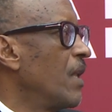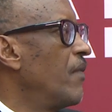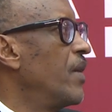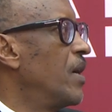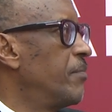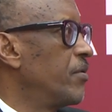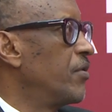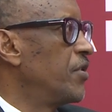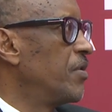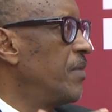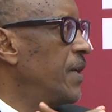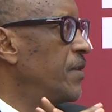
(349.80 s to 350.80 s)
the
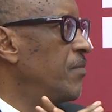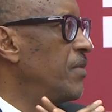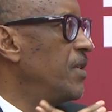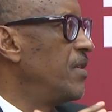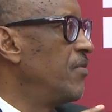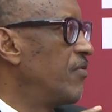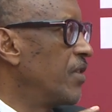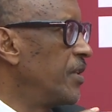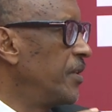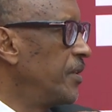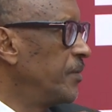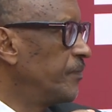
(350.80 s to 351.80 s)
approach might be
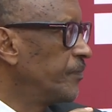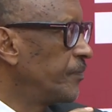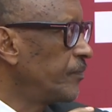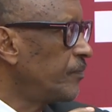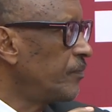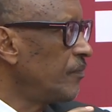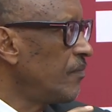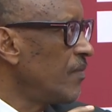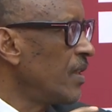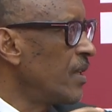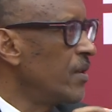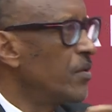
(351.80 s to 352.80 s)
different.
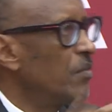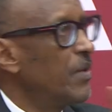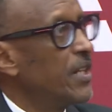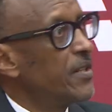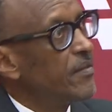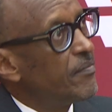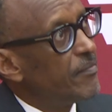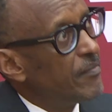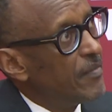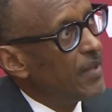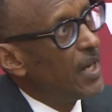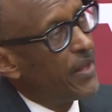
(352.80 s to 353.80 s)
So, but
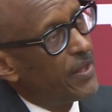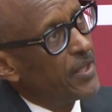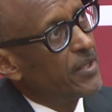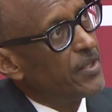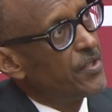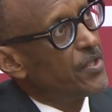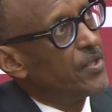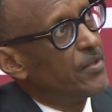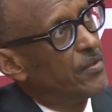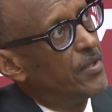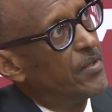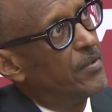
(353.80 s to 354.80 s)
I think it's
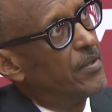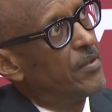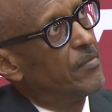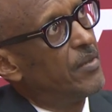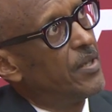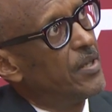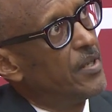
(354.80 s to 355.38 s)
the